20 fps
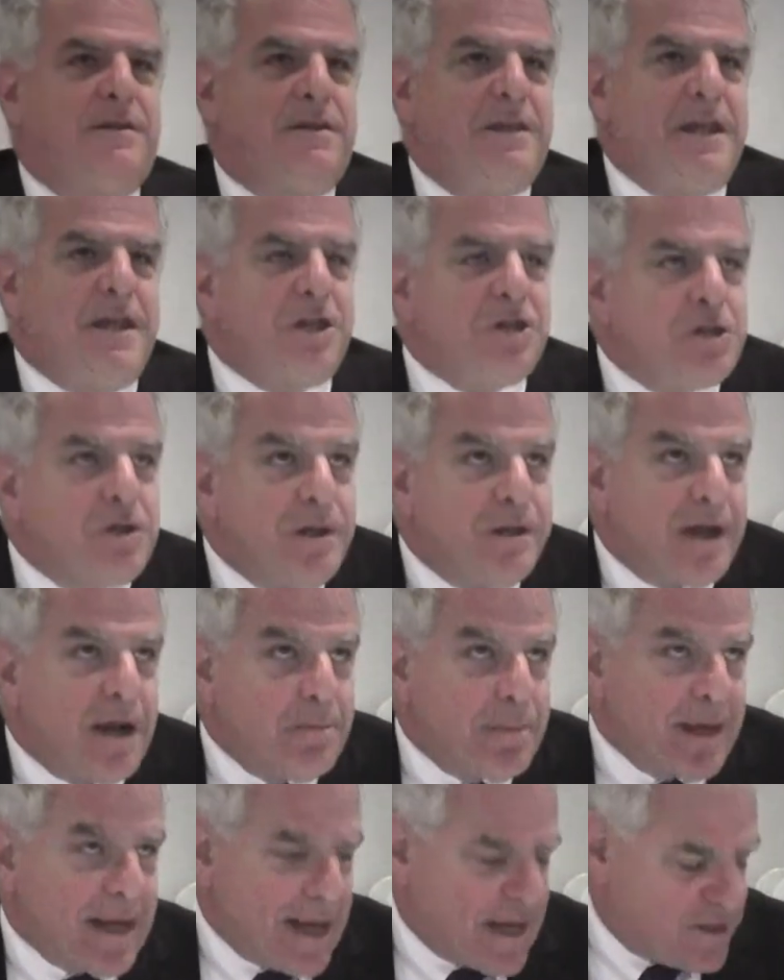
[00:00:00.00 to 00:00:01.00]
issue that
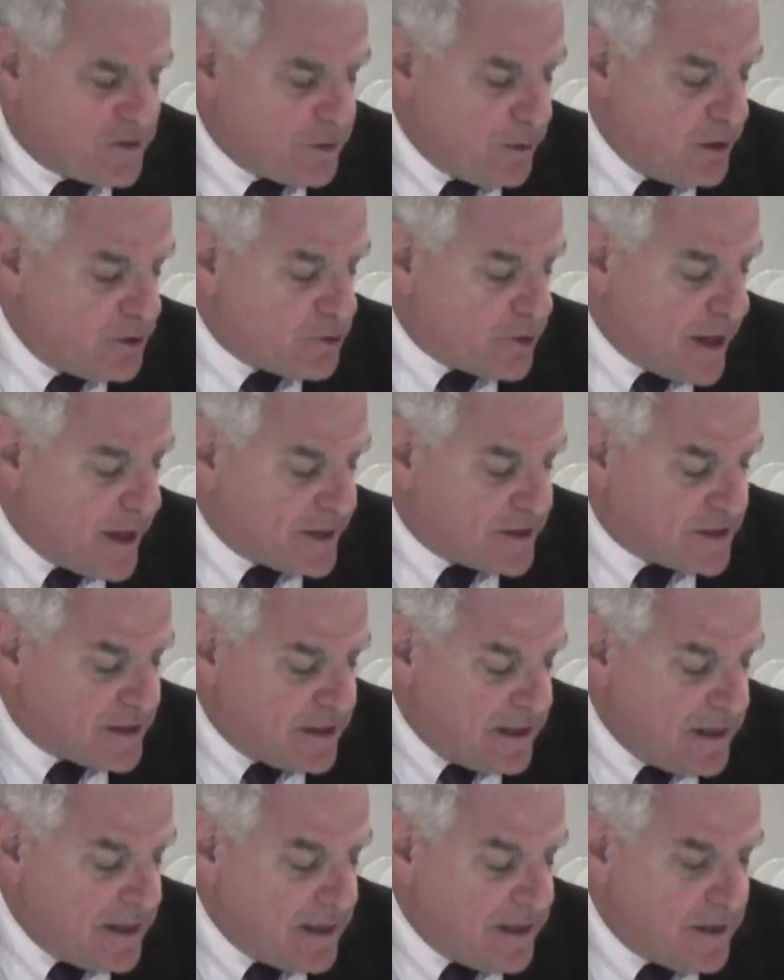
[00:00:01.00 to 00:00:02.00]
I've been asked to
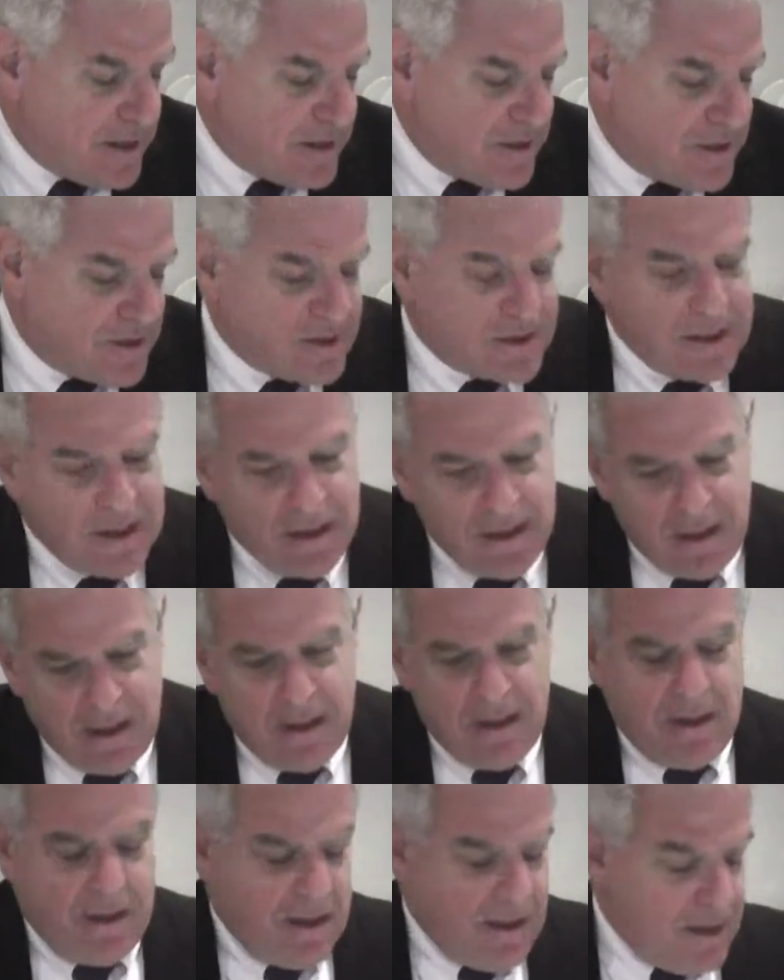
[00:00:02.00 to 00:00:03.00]
address is
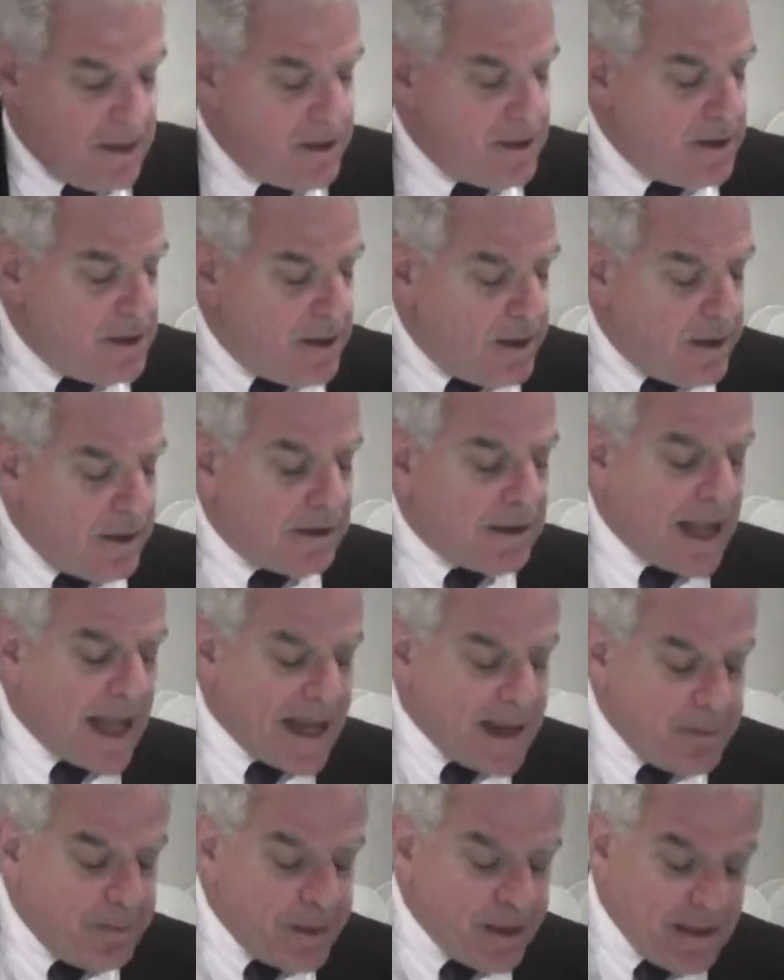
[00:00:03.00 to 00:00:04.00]

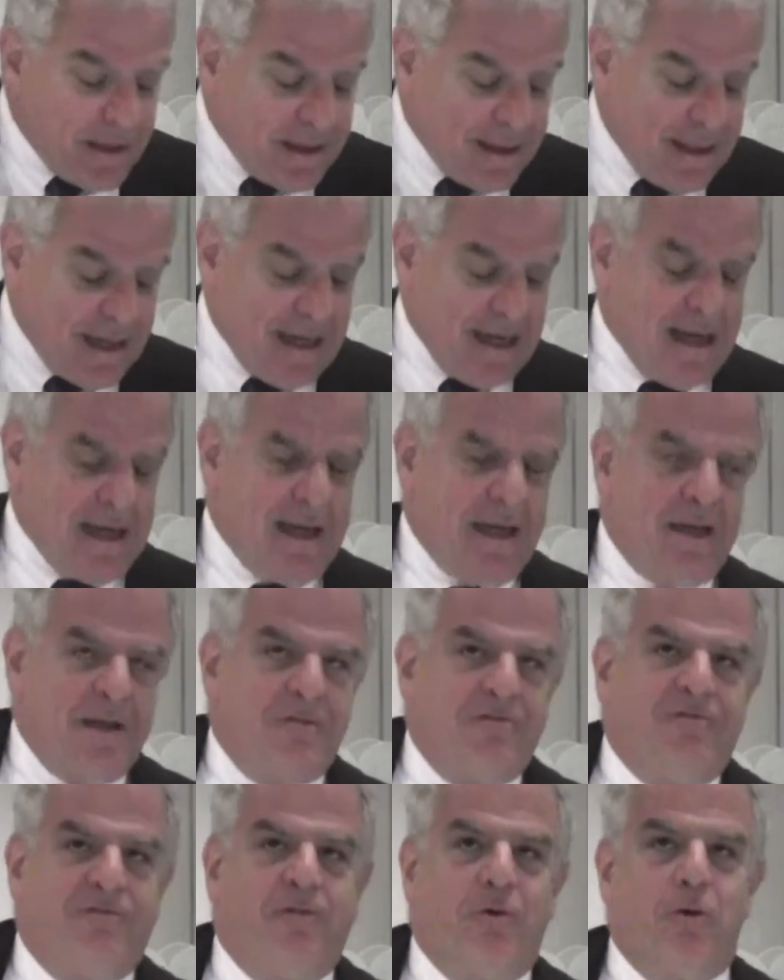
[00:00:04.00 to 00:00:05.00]
liability
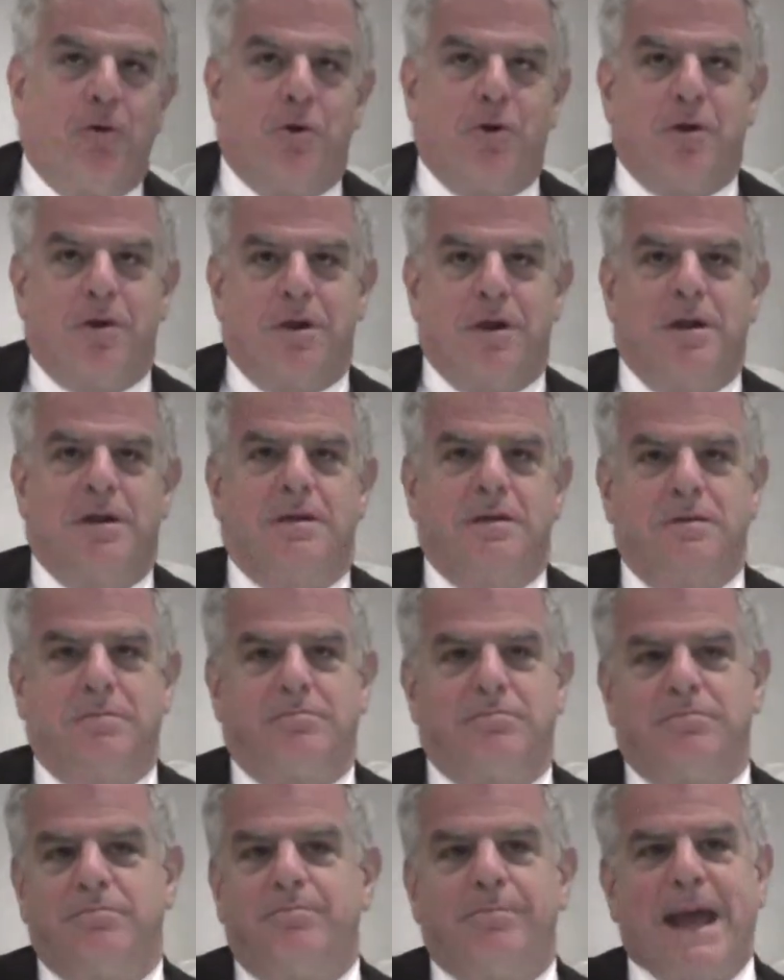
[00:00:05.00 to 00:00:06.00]
for
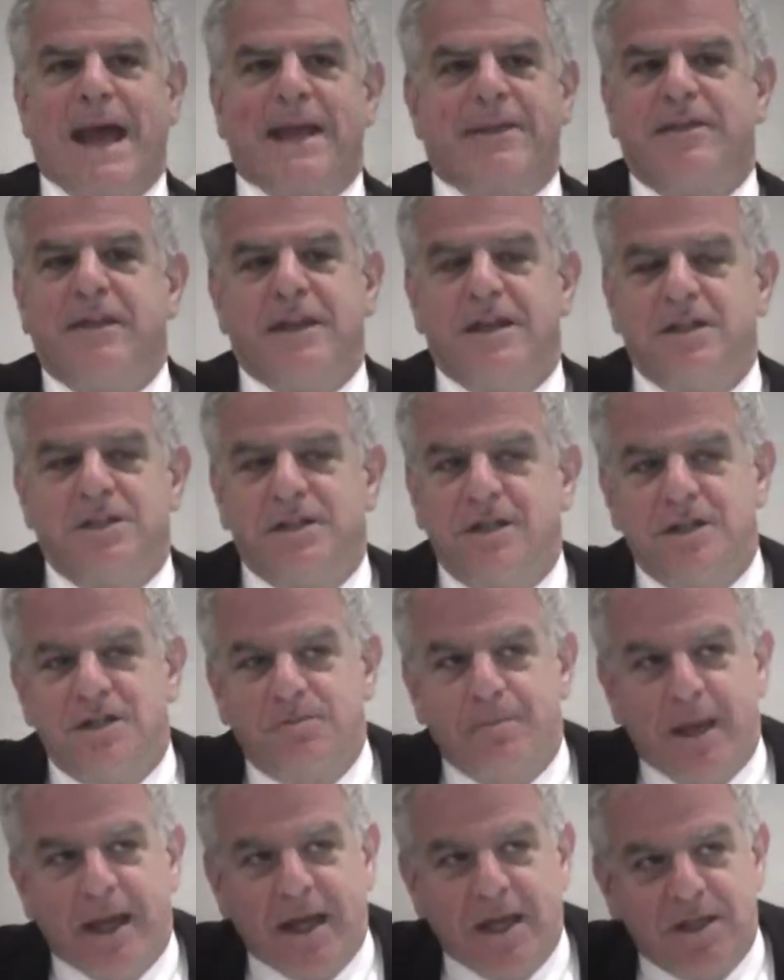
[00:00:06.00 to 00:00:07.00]
bad things in
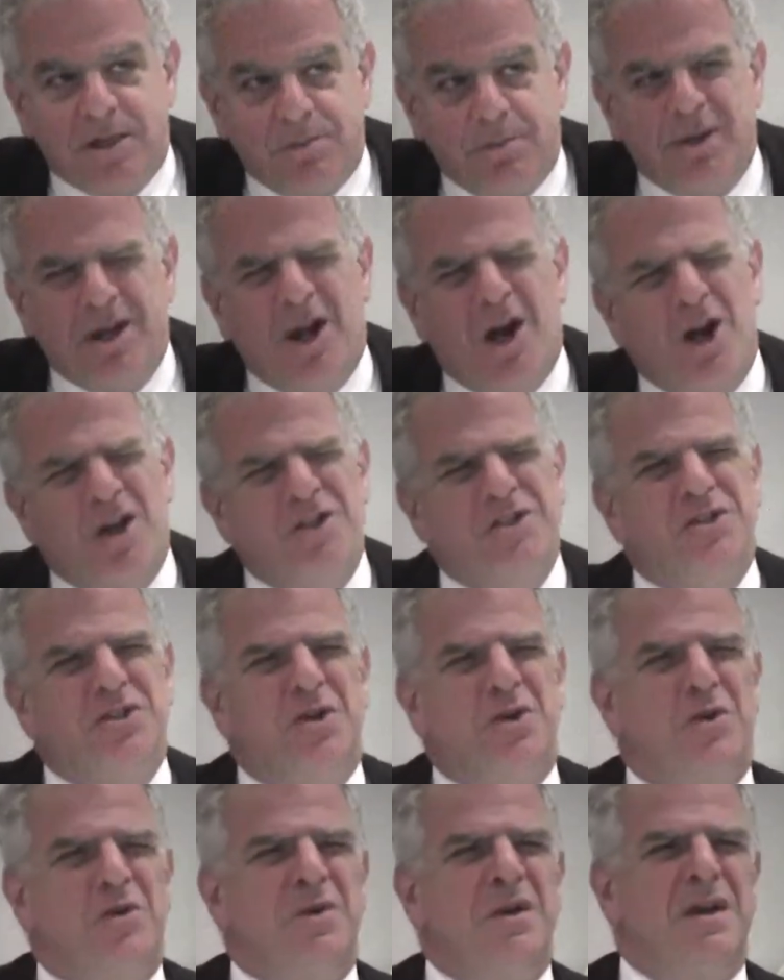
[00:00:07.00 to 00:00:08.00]
space, but
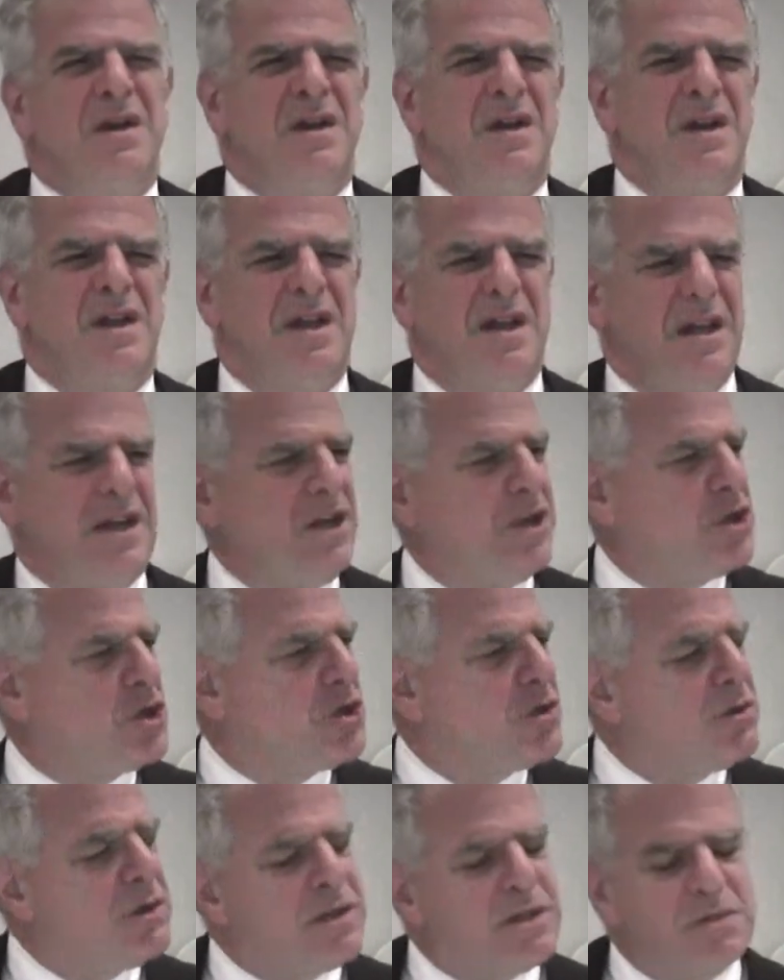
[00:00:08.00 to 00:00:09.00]
also, can
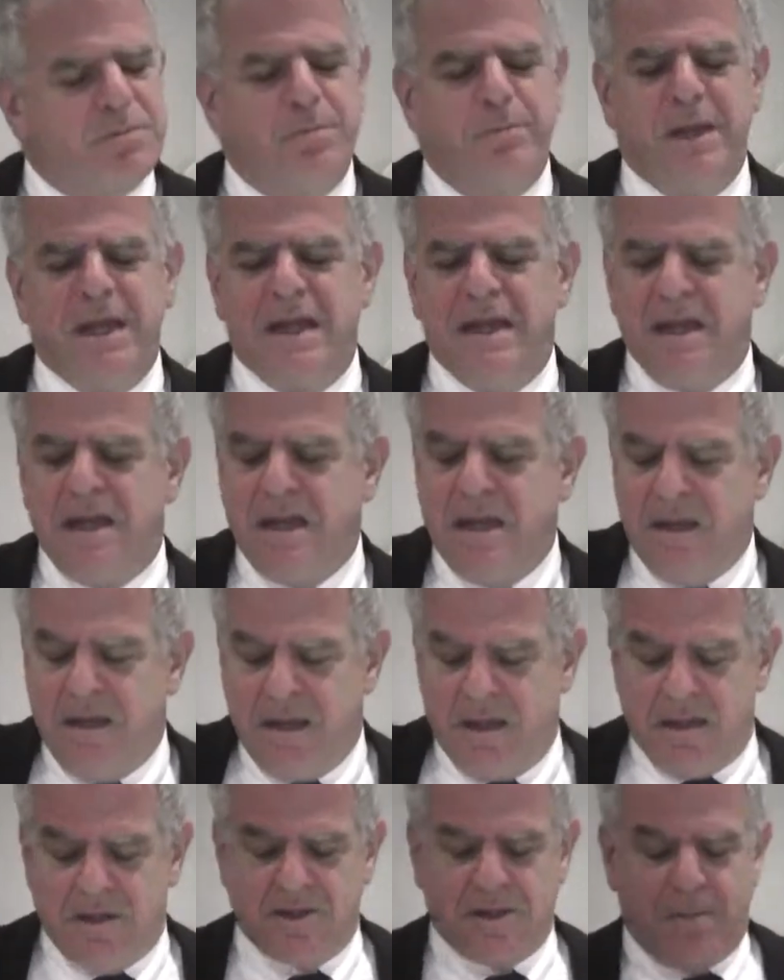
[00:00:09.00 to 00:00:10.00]
insurance be
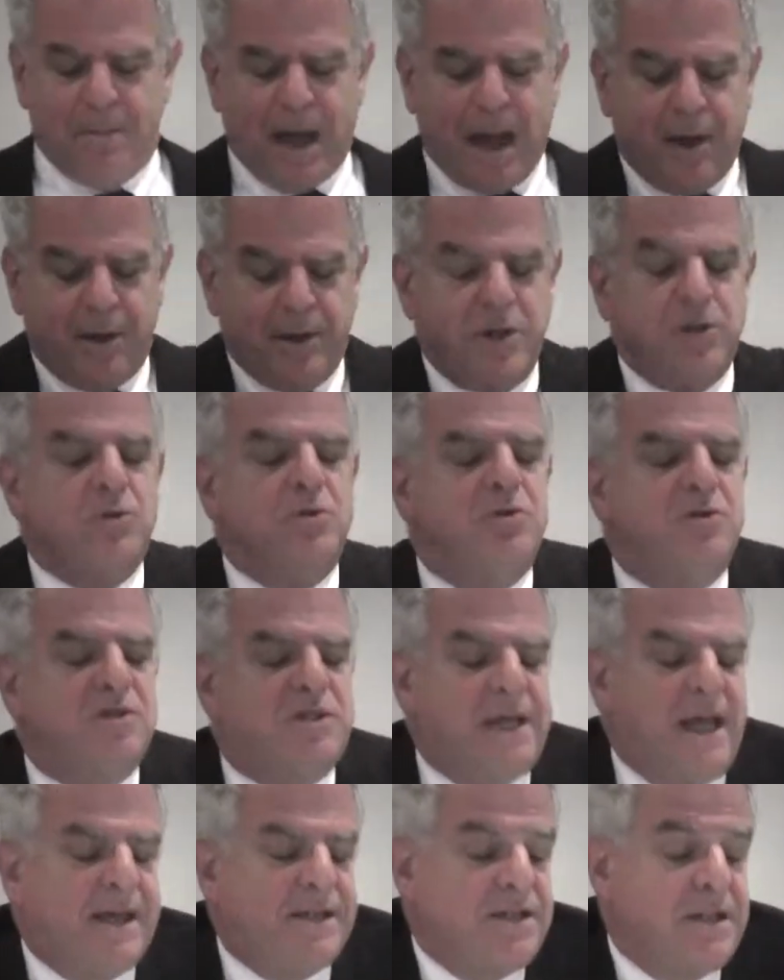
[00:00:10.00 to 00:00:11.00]
somehow
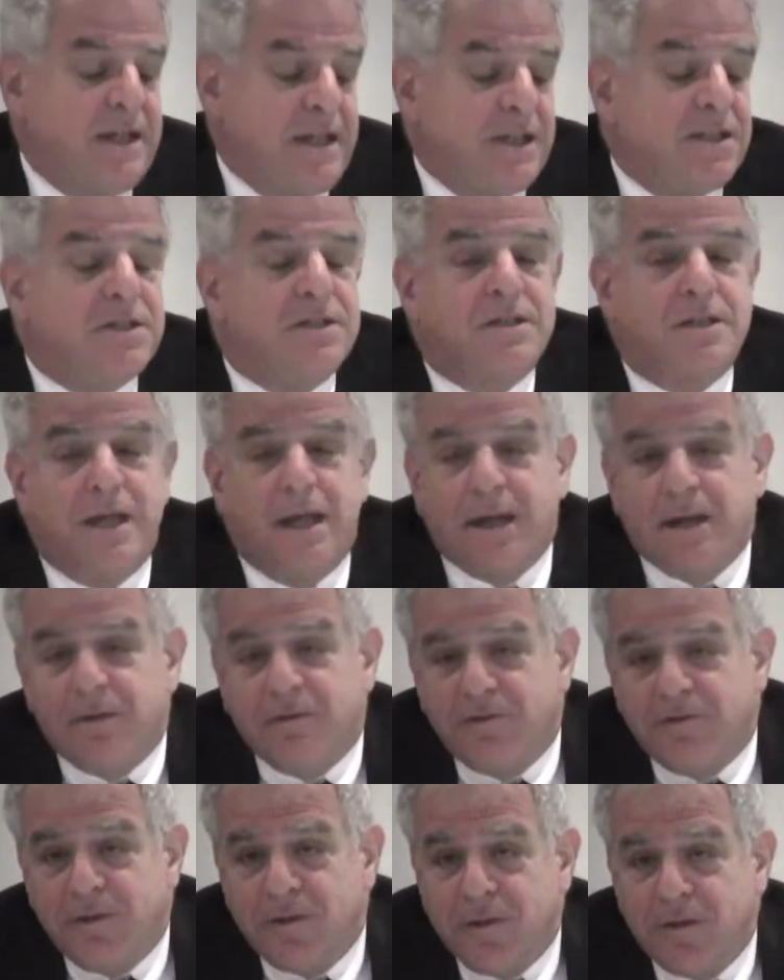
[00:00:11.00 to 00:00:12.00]
used as an
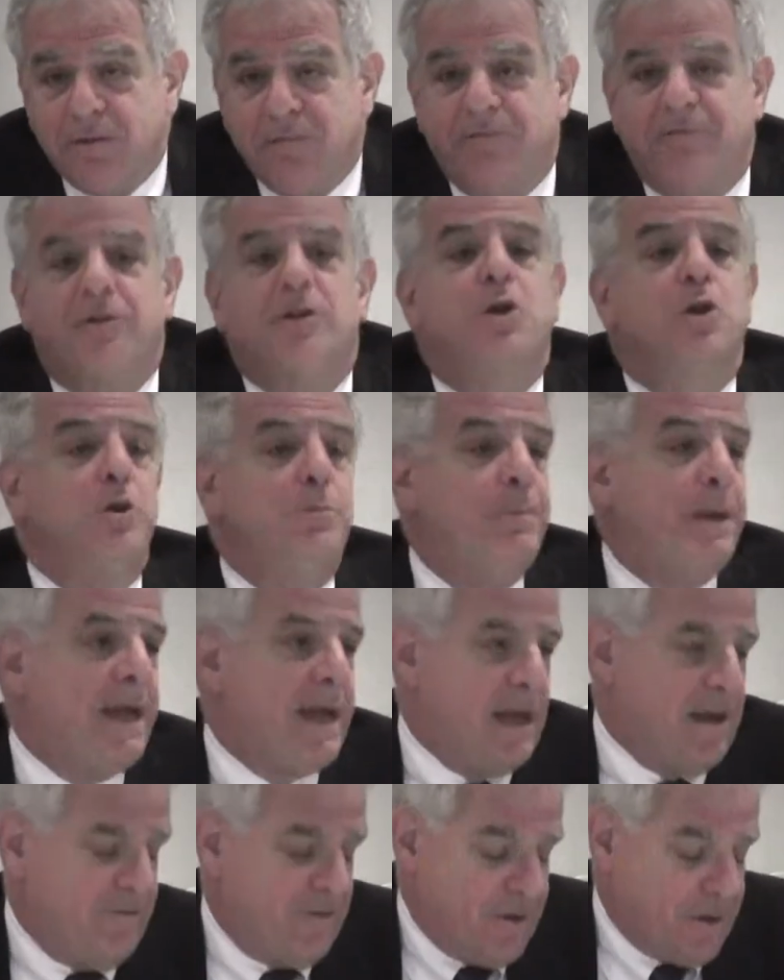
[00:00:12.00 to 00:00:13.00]
incentive for good
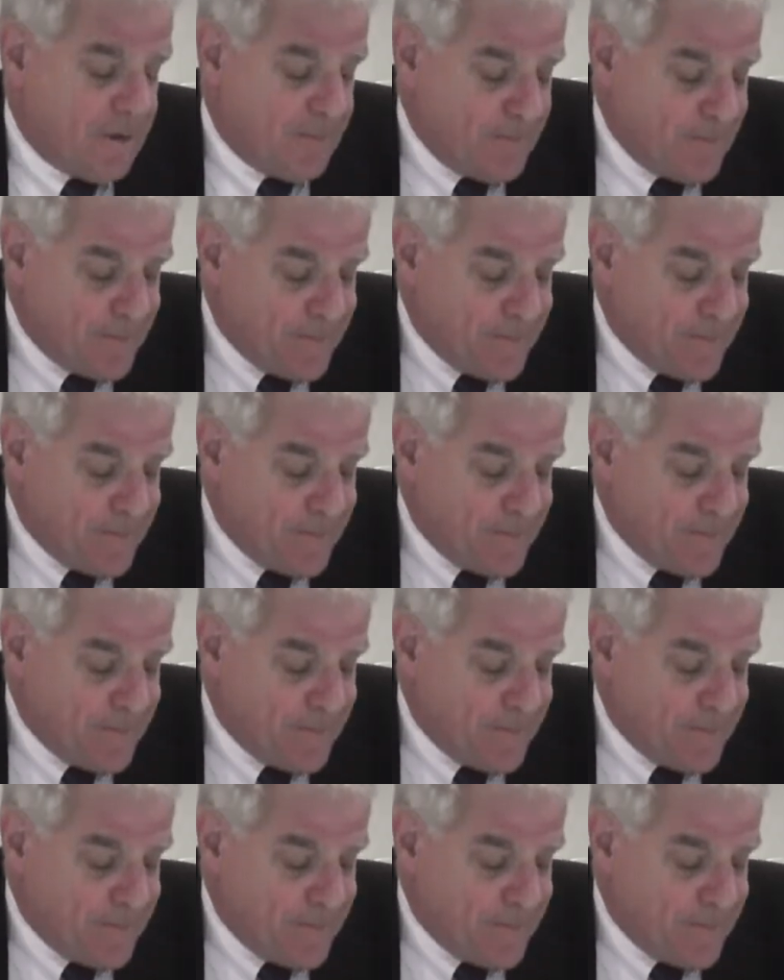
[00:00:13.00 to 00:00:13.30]
behavior?